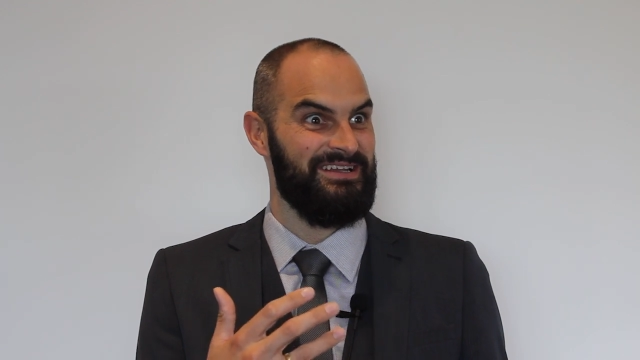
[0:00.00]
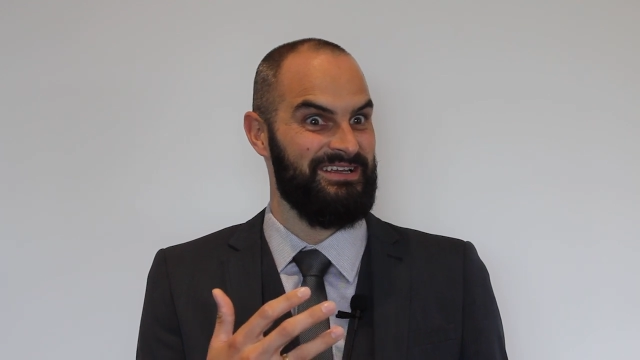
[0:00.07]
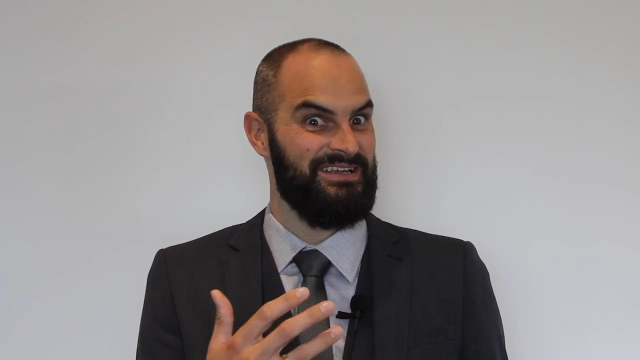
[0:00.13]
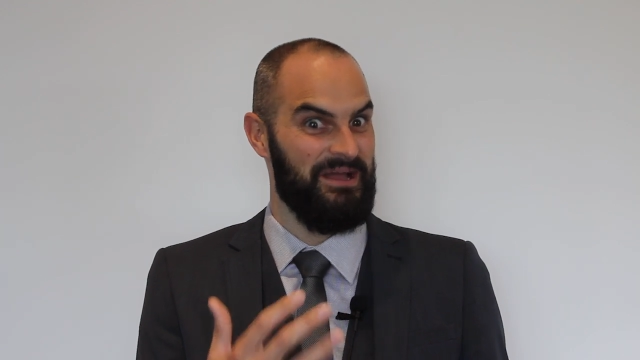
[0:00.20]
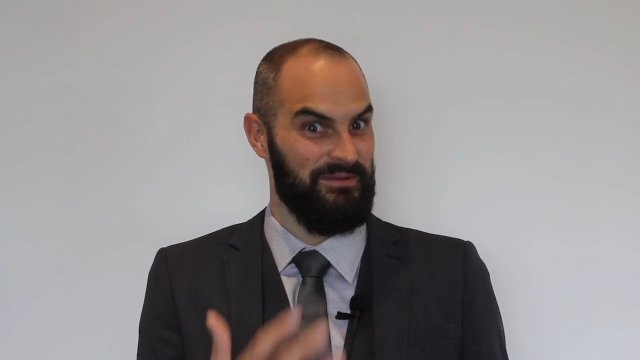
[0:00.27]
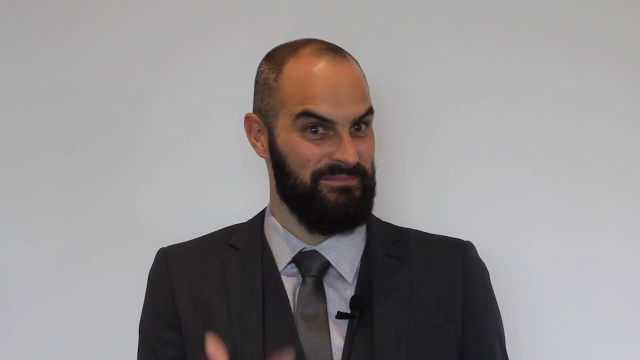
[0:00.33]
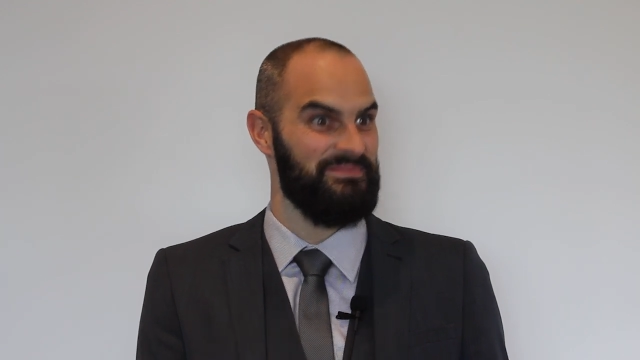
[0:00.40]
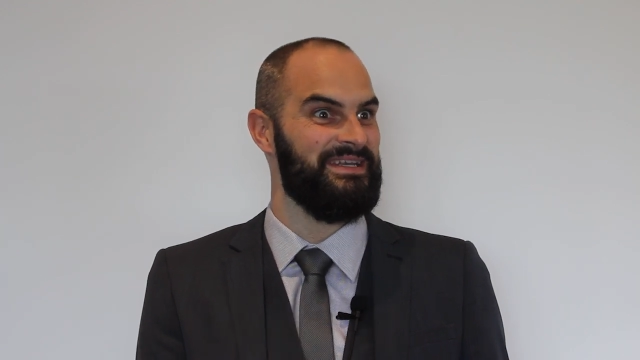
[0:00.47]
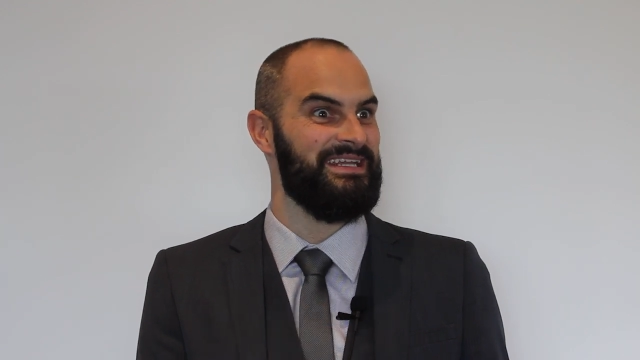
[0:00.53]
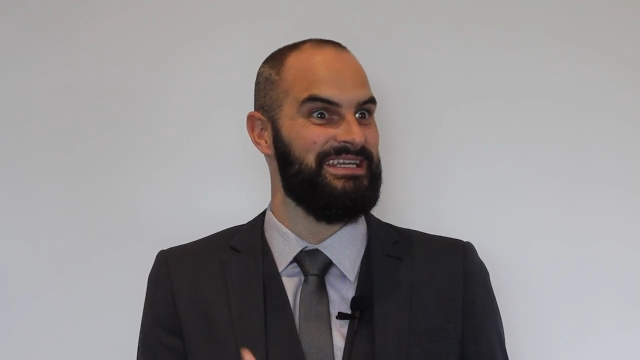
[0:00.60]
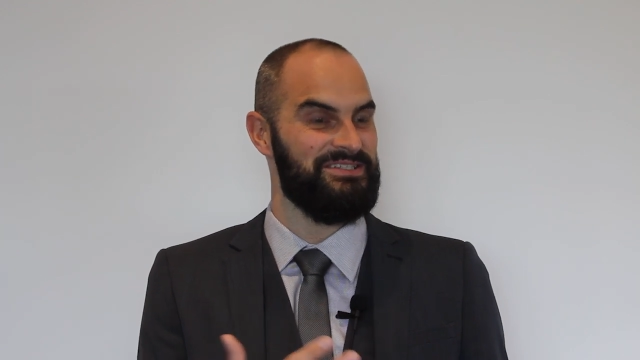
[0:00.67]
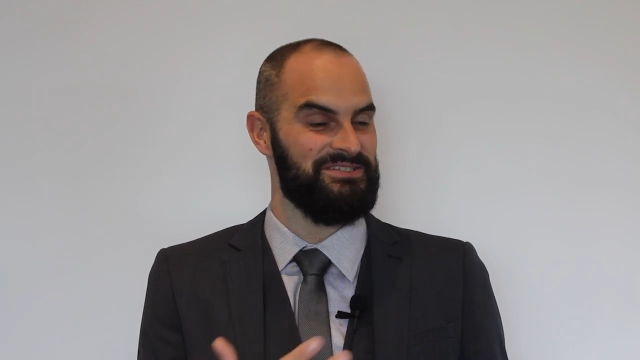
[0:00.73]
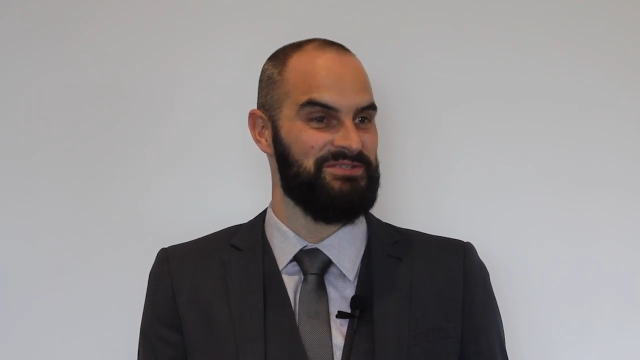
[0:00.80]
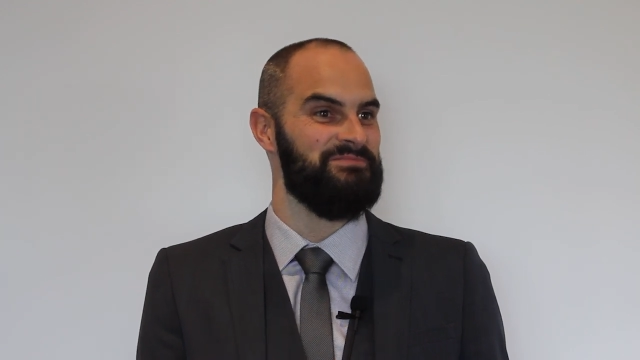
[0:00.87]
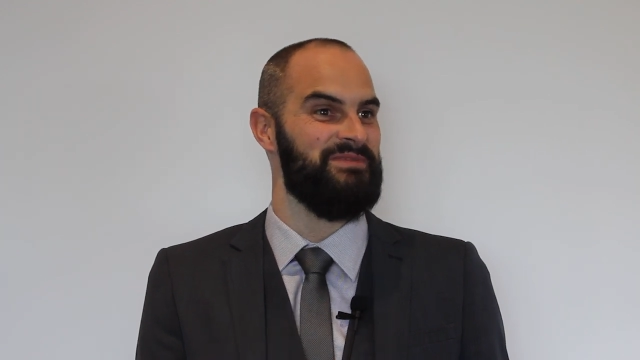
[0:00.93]
company
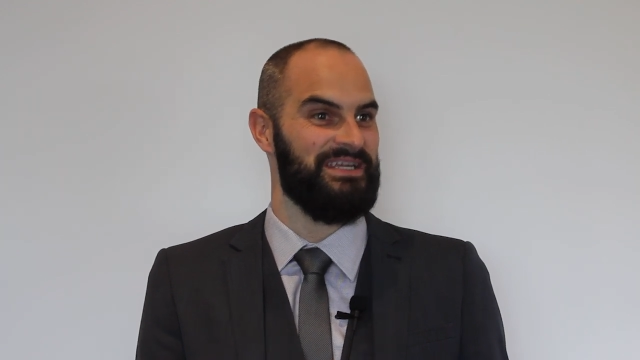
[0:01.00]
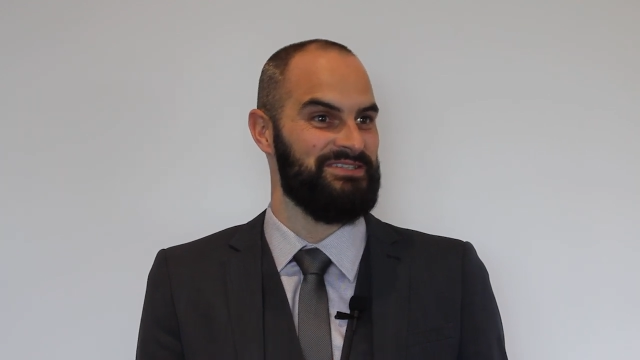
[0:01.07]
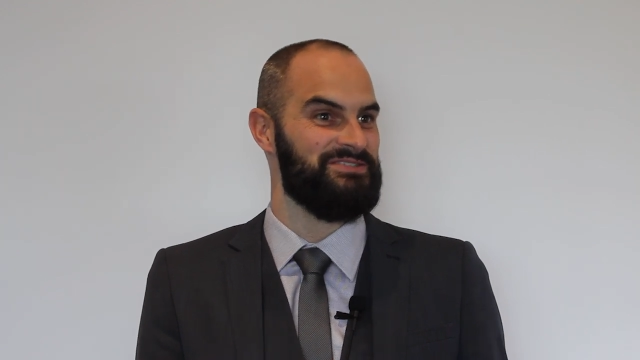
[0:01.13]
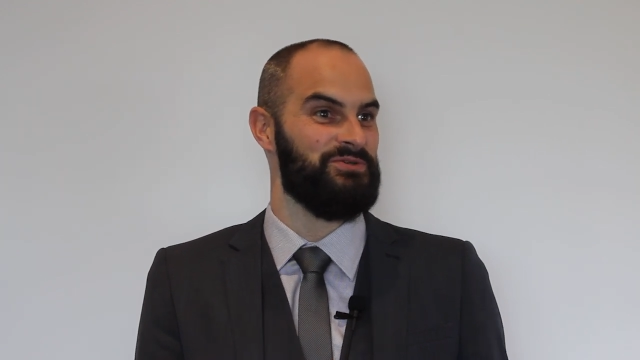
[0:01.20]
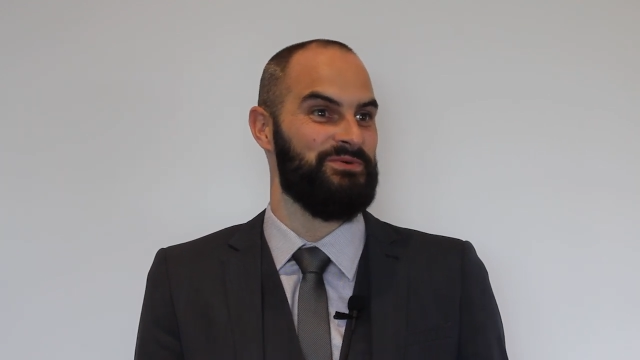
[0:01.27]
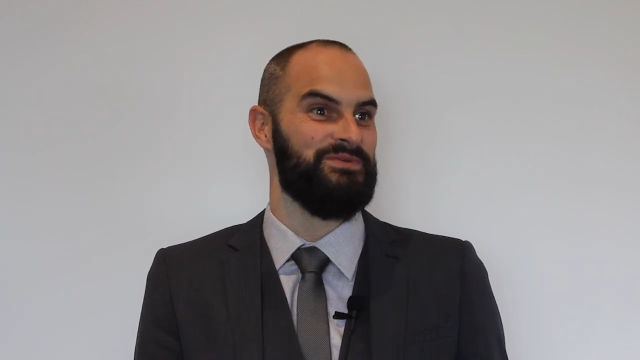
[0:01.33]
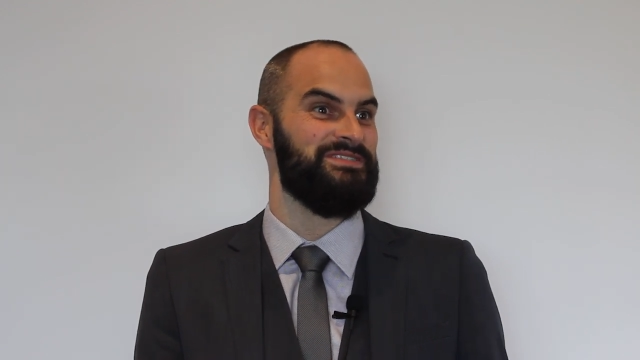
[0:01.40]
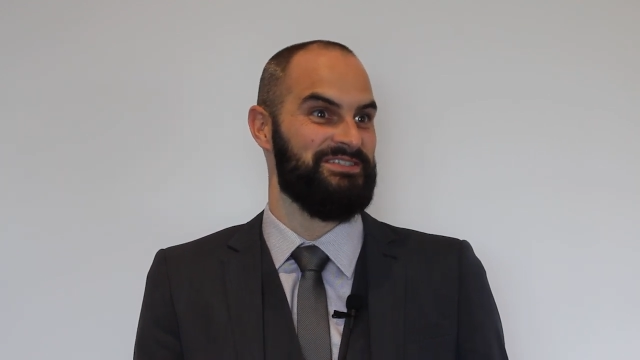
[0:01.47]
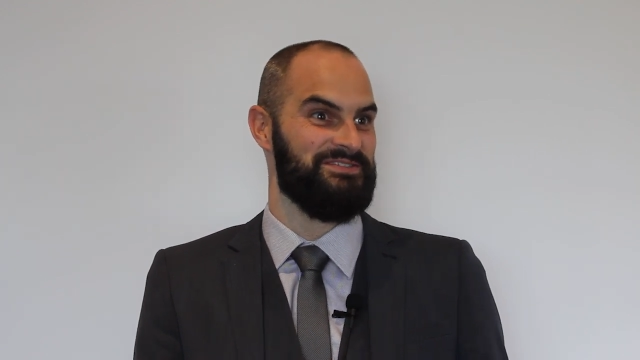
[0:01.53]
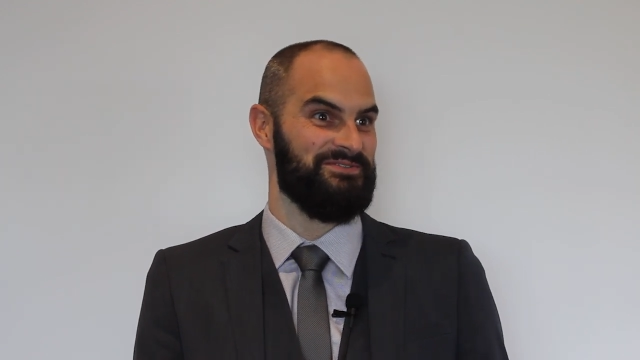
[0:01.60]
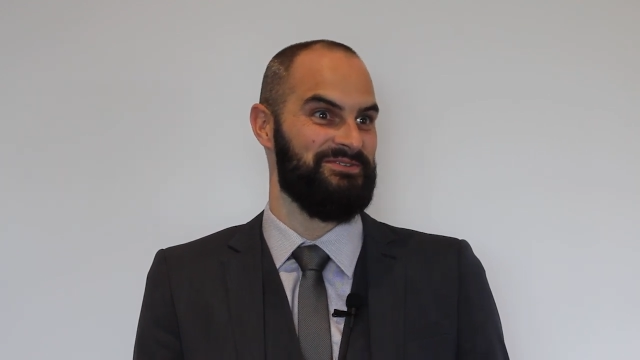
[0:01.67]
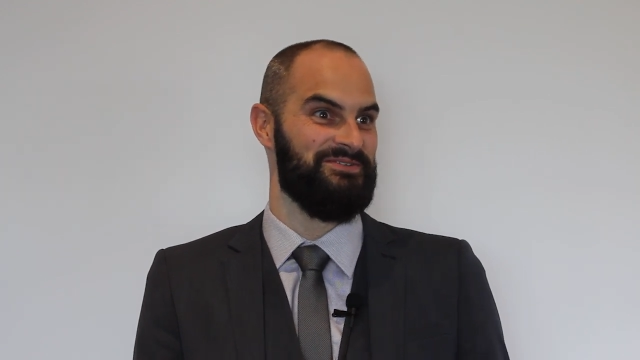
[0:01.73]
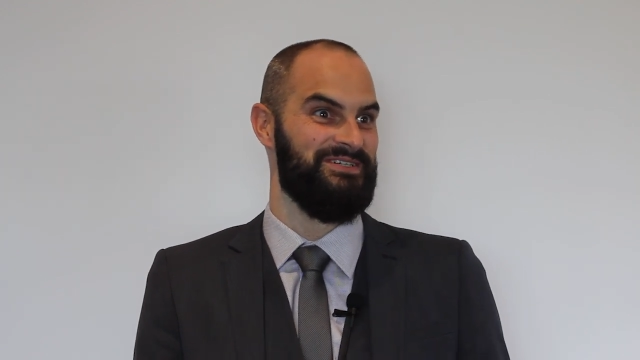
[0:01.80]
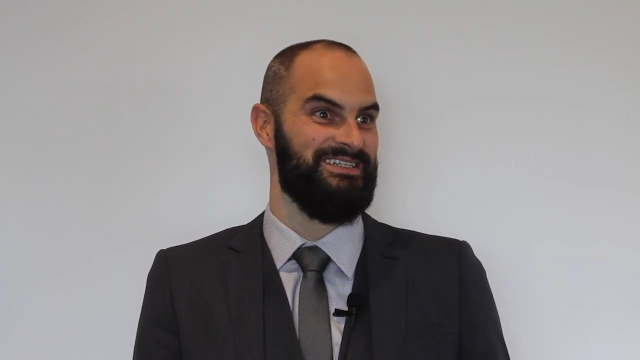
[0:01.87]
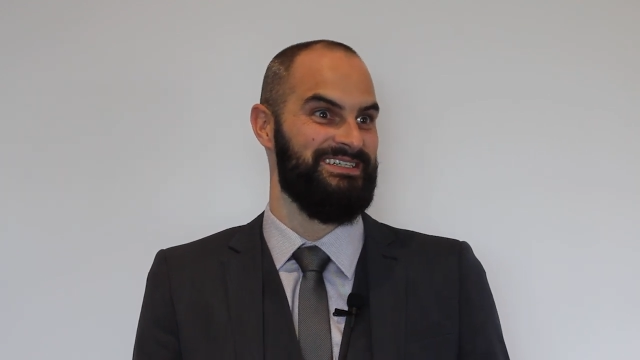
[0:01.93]
to make choices
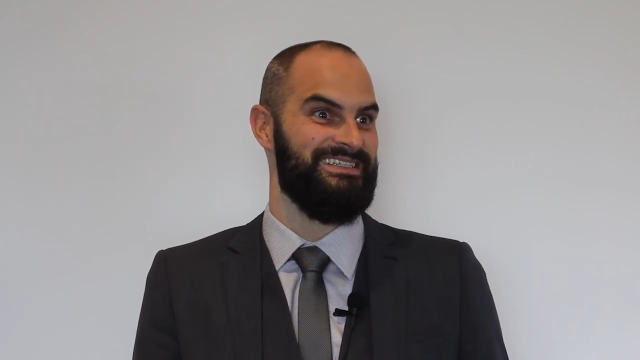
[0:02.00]
for.